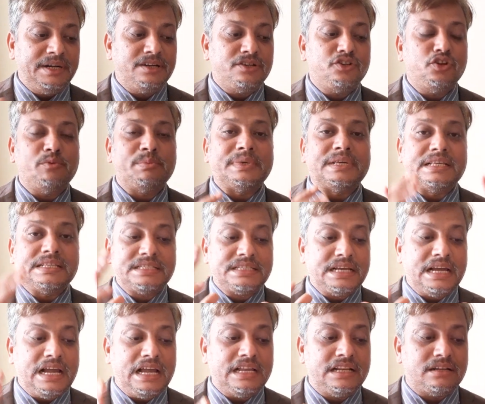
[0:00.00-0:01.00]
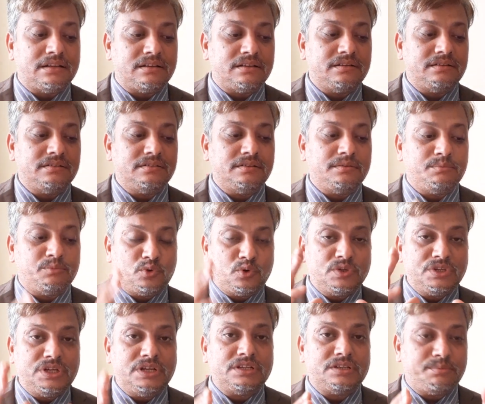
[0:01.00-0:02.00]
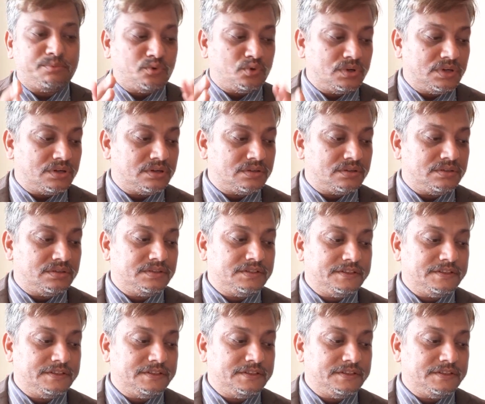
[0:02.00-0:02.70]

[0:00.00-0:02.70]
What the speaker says: of agile project product